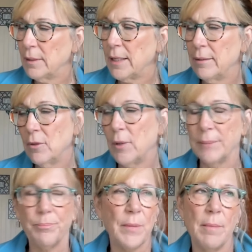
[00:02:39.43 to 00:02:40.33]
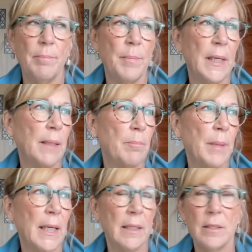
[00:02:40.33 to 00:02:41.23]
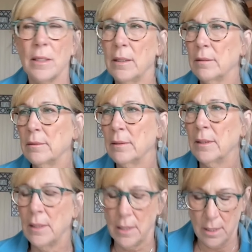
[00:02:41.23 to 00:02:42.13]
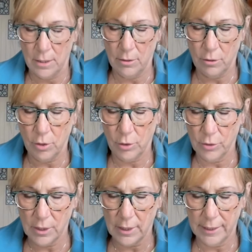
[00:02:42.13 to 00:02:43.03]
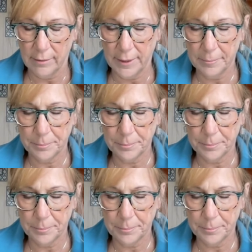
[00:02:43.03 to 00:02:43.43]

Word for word: I don't know. Been big into the crows lately